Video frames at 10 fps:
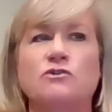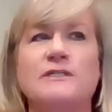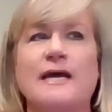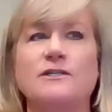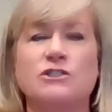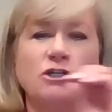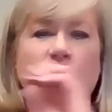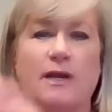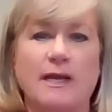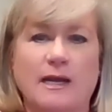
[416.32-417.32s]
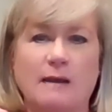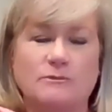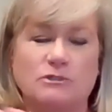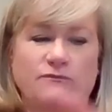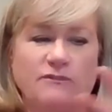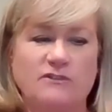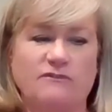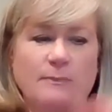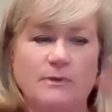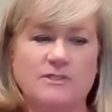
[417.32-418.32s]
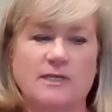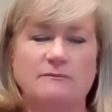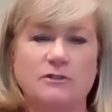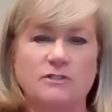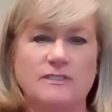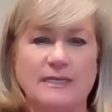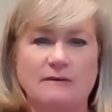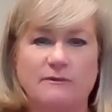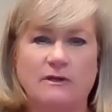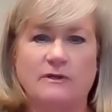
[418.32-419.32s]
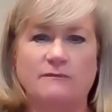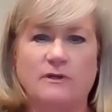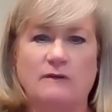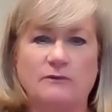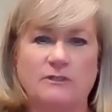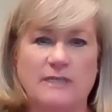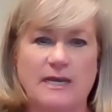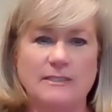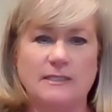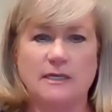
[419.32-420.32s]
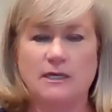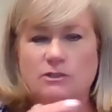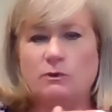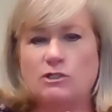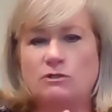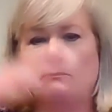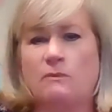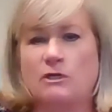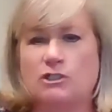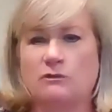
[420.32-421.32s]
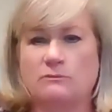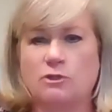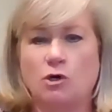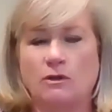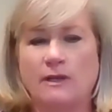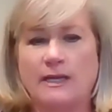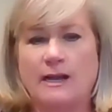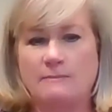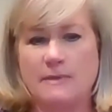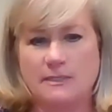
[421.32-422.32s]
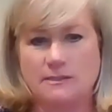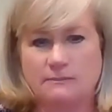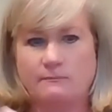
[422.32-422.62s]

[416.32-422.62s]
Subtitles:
debt to your income. So 55% of your debt to what your total income is.